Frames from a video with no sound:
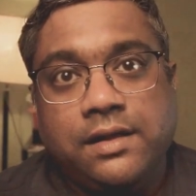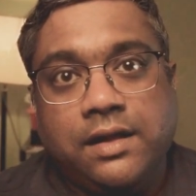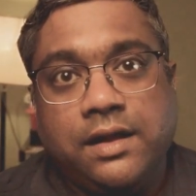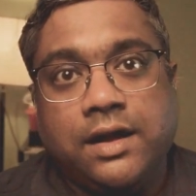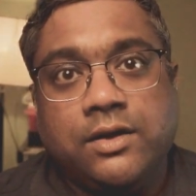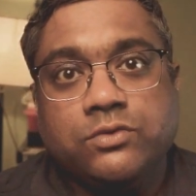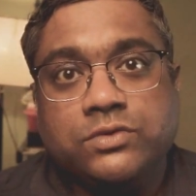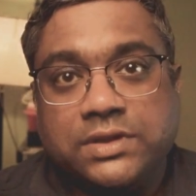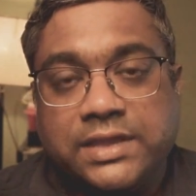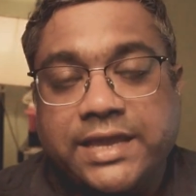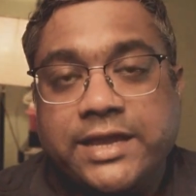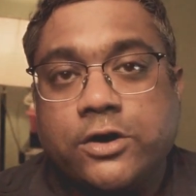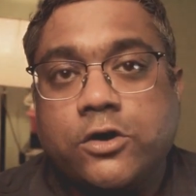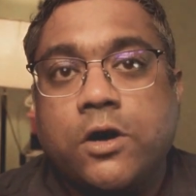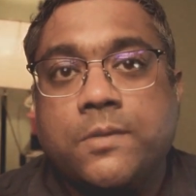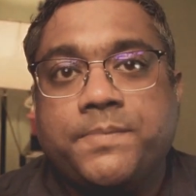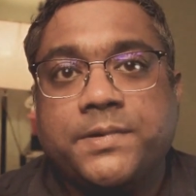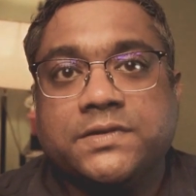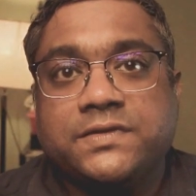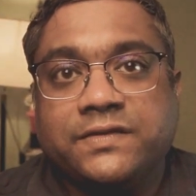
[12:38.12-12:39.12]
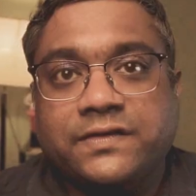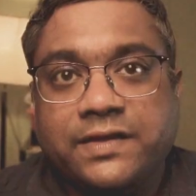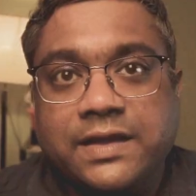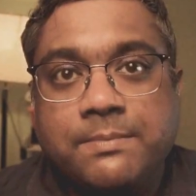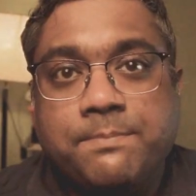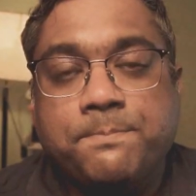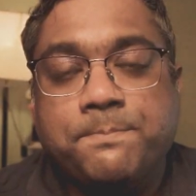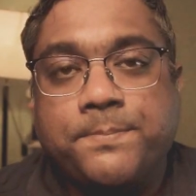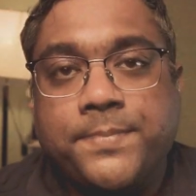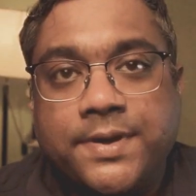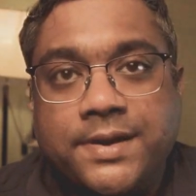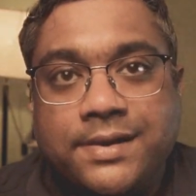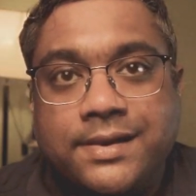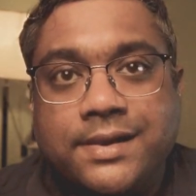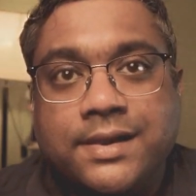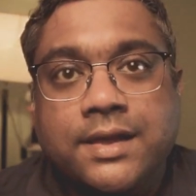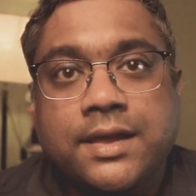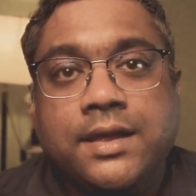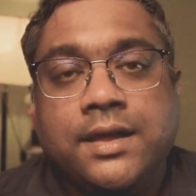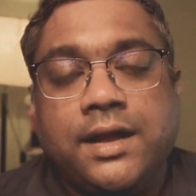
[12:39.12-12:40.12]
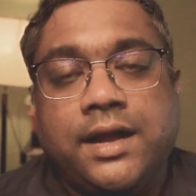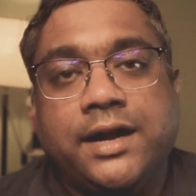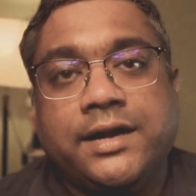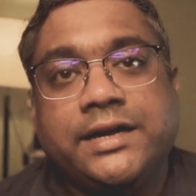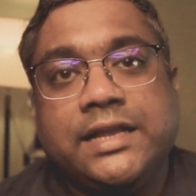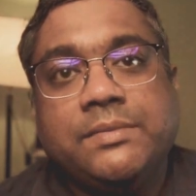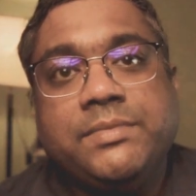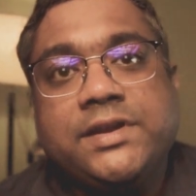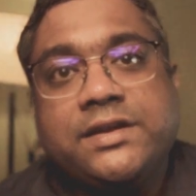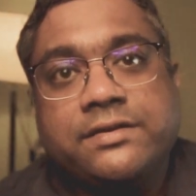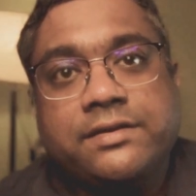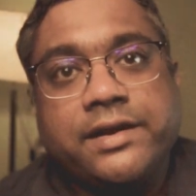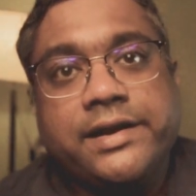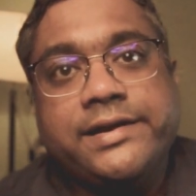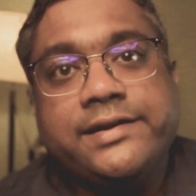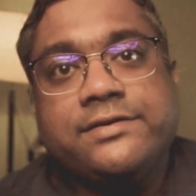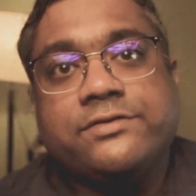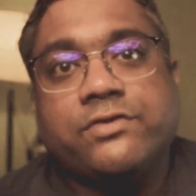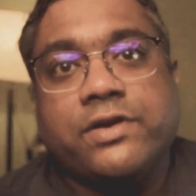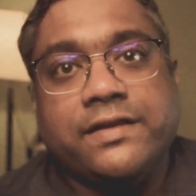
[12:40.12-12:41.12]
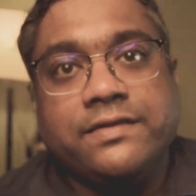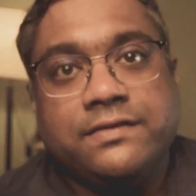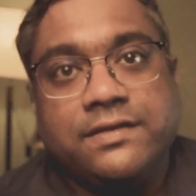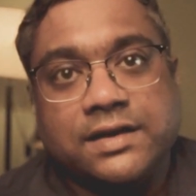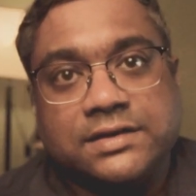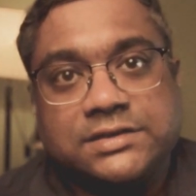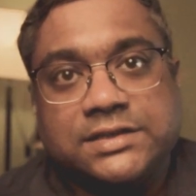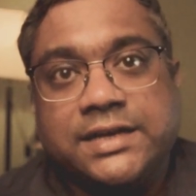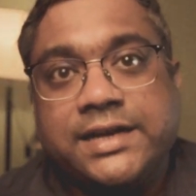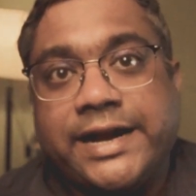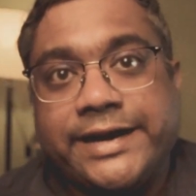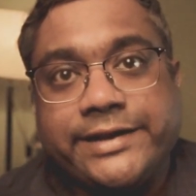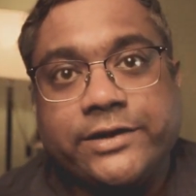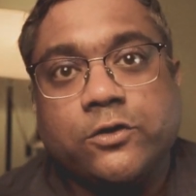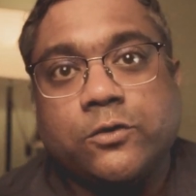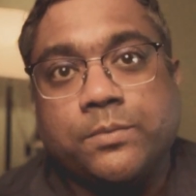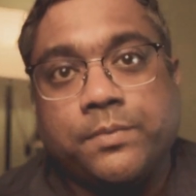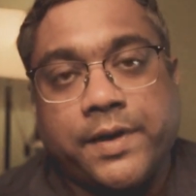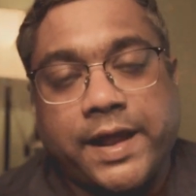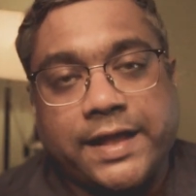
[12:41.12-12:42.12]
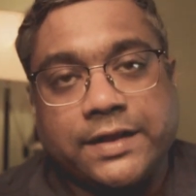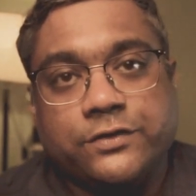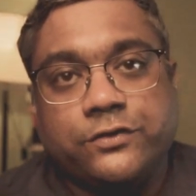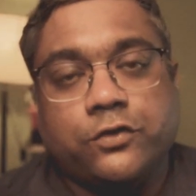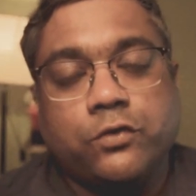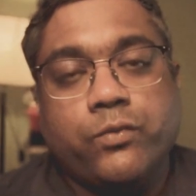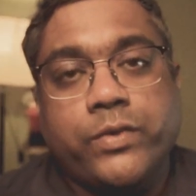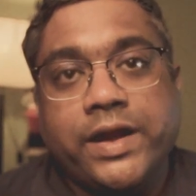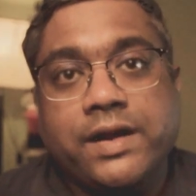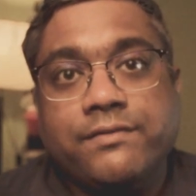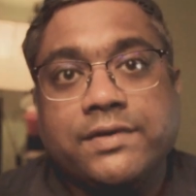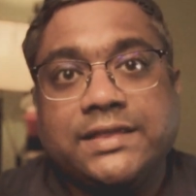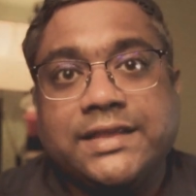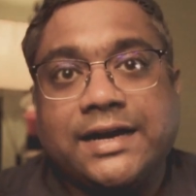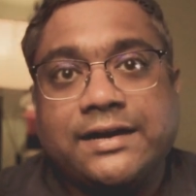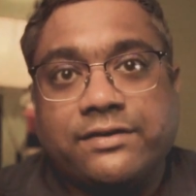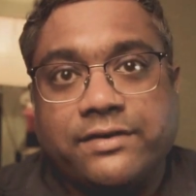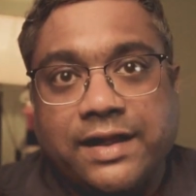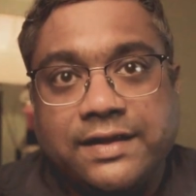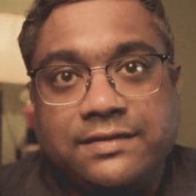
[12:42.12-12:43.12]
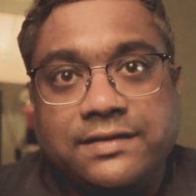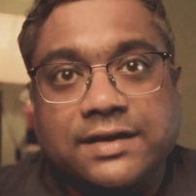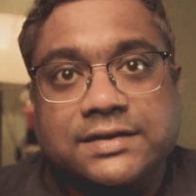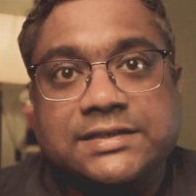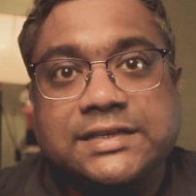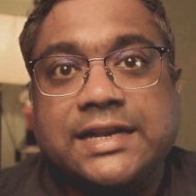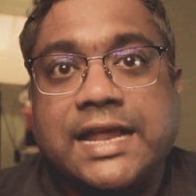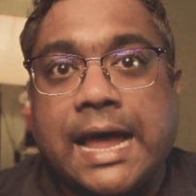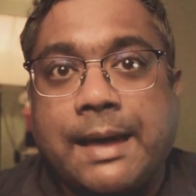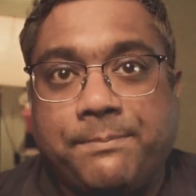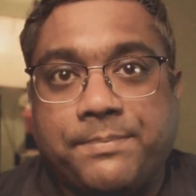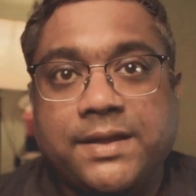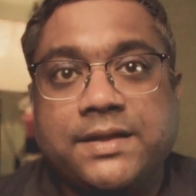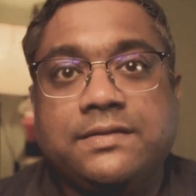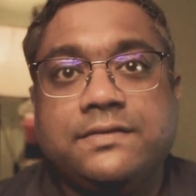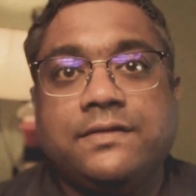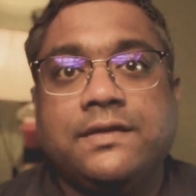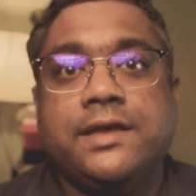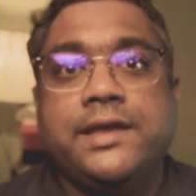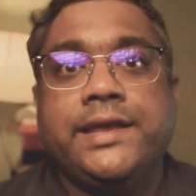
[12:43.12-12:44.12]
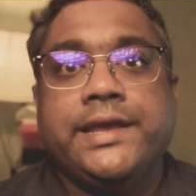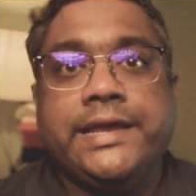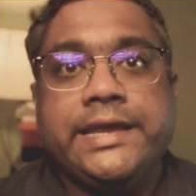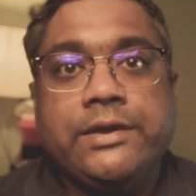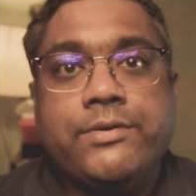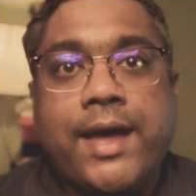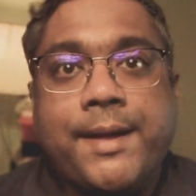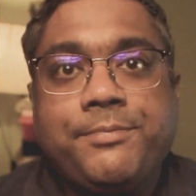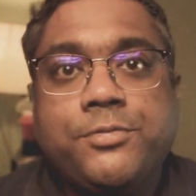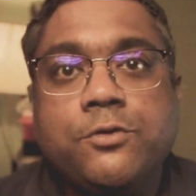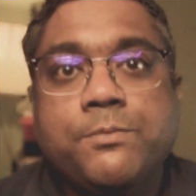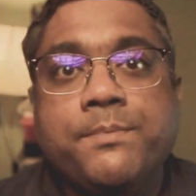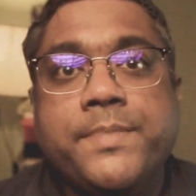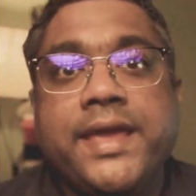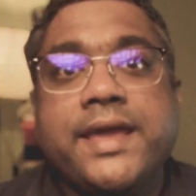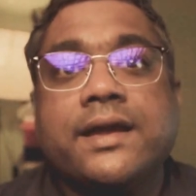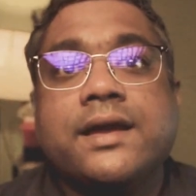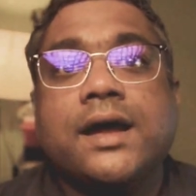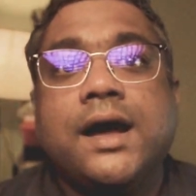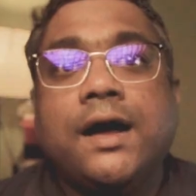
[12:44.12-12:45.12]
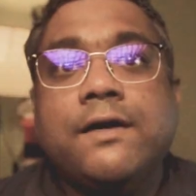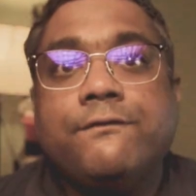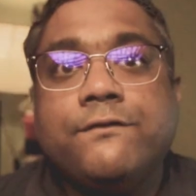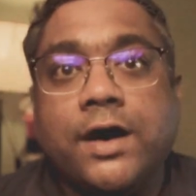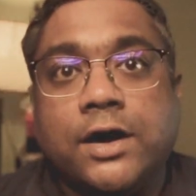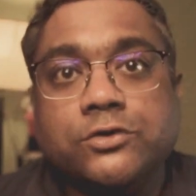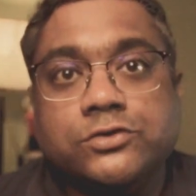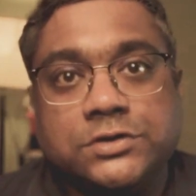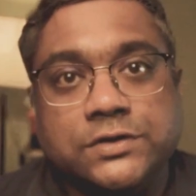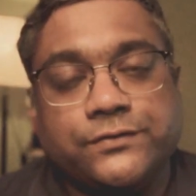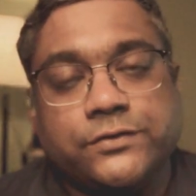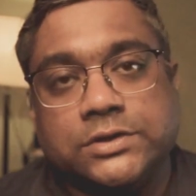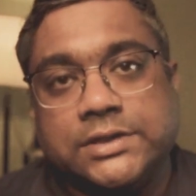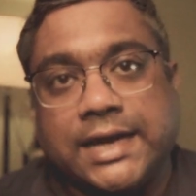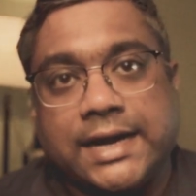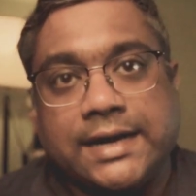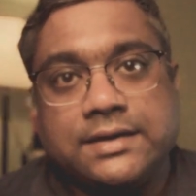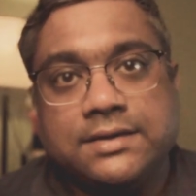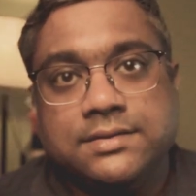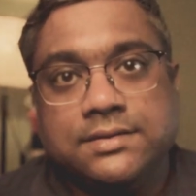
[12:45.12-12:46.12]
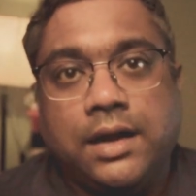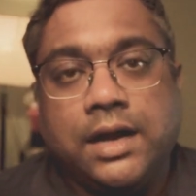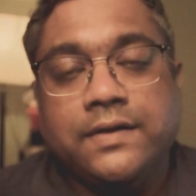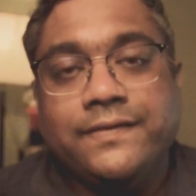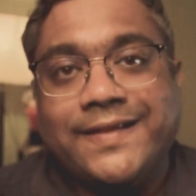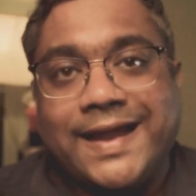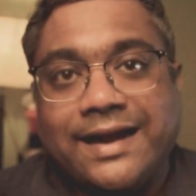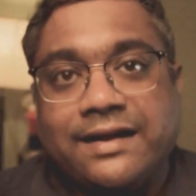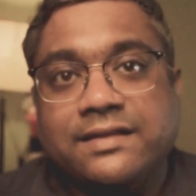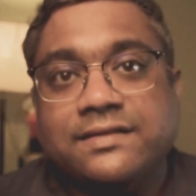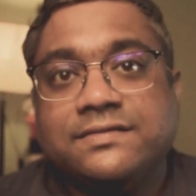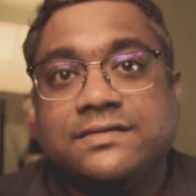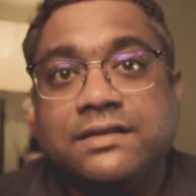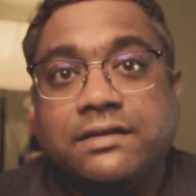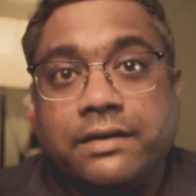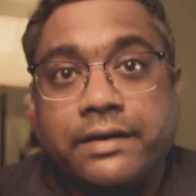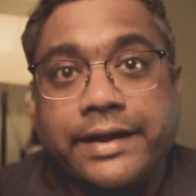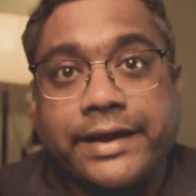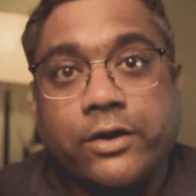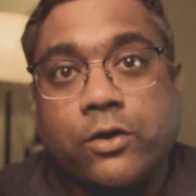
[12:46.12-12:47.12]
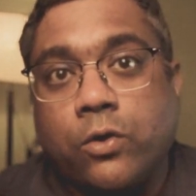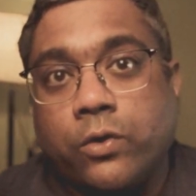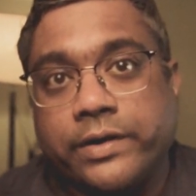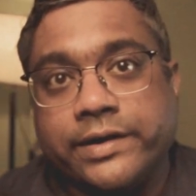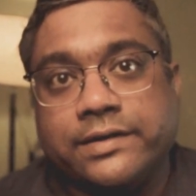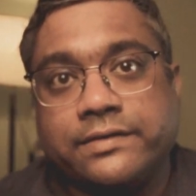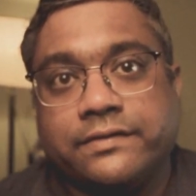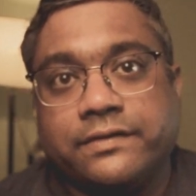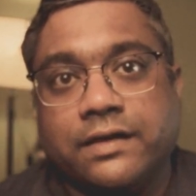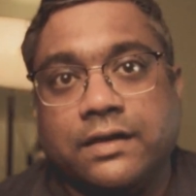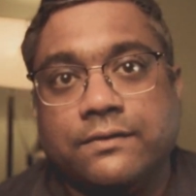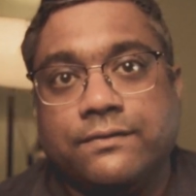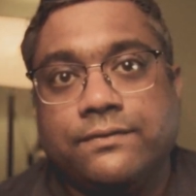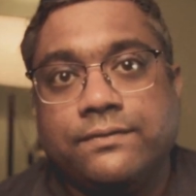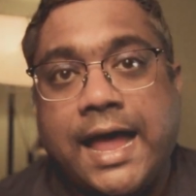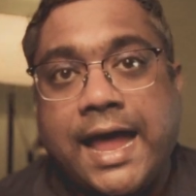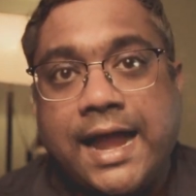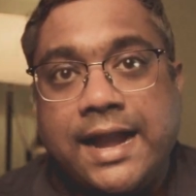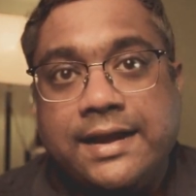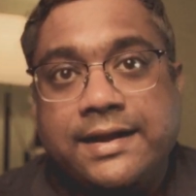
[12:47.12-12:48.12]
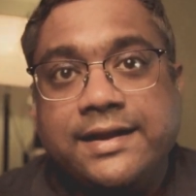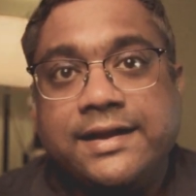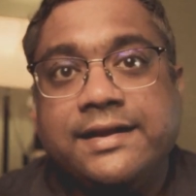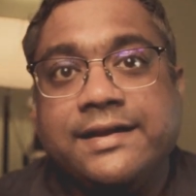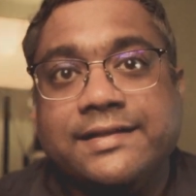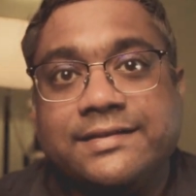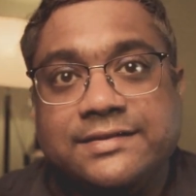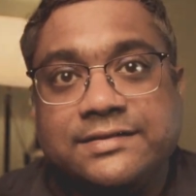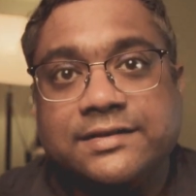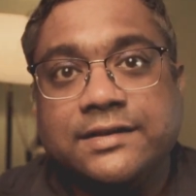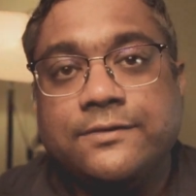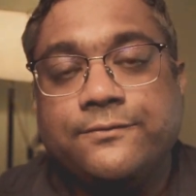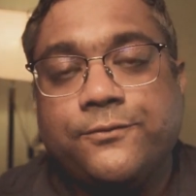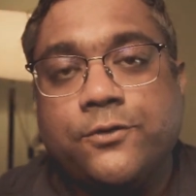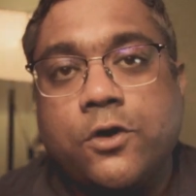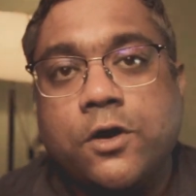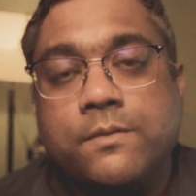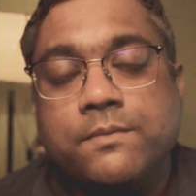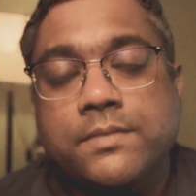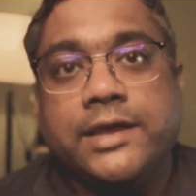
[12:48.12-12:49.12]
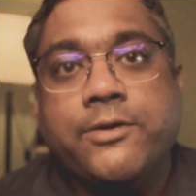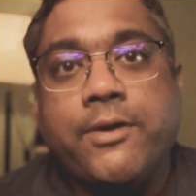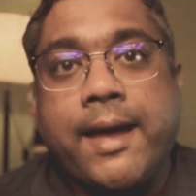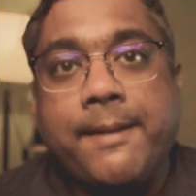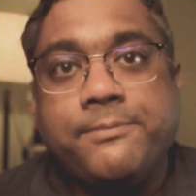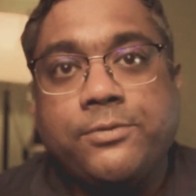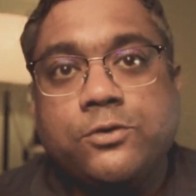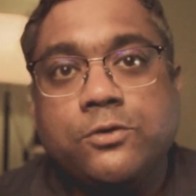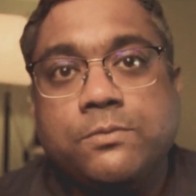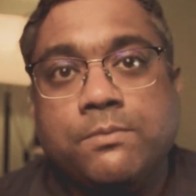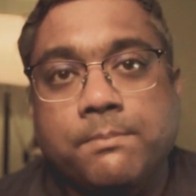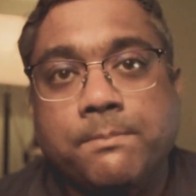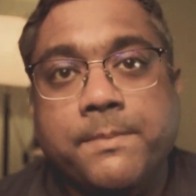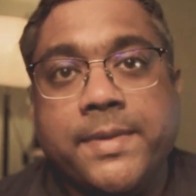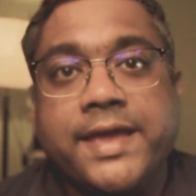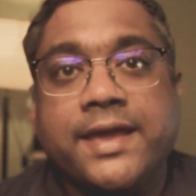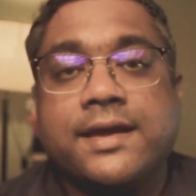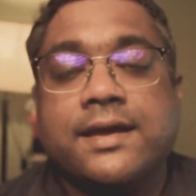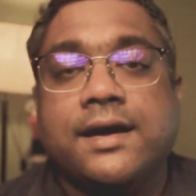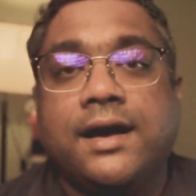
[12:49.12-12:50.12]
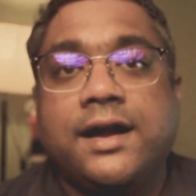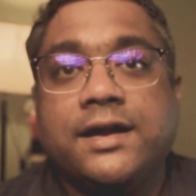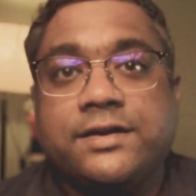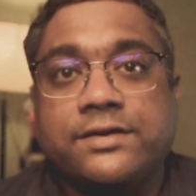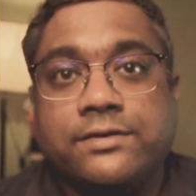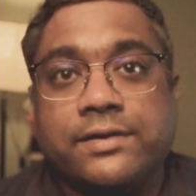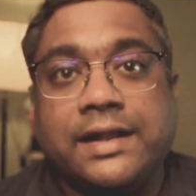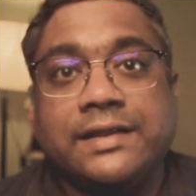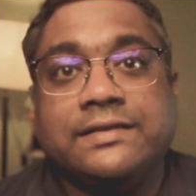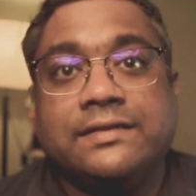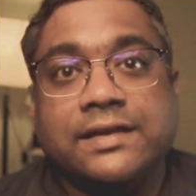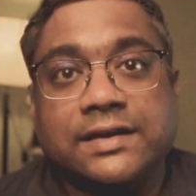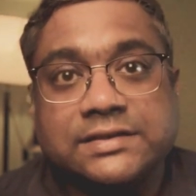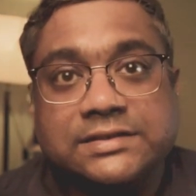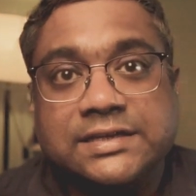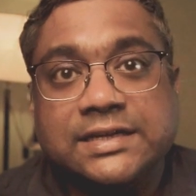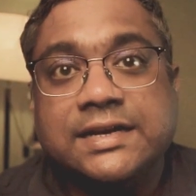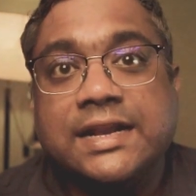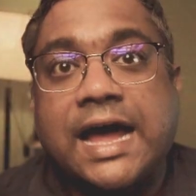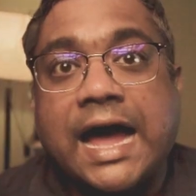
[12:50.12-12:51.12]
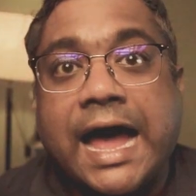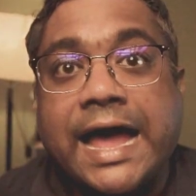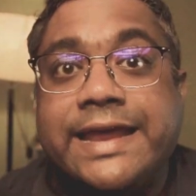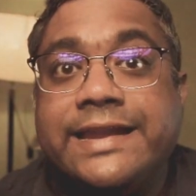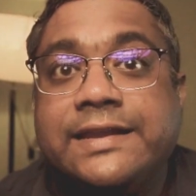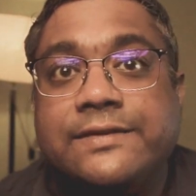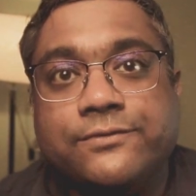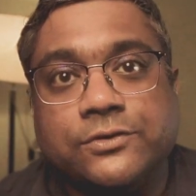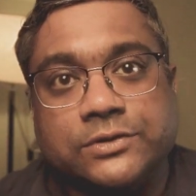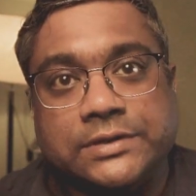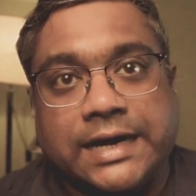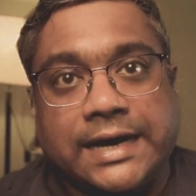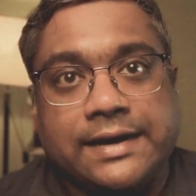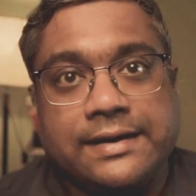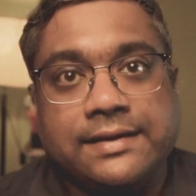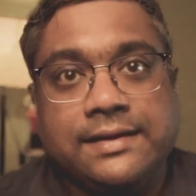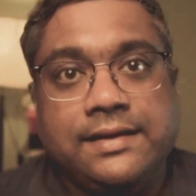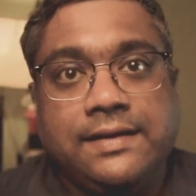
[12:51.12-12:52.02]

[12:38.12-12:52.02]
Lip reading: Now, think of a simple debit credit transaction at your branch. So, whenever that transaction happens, you have to make a voucher for that, and that is the record itself. And in digital form, you have to make a transaction ID for that.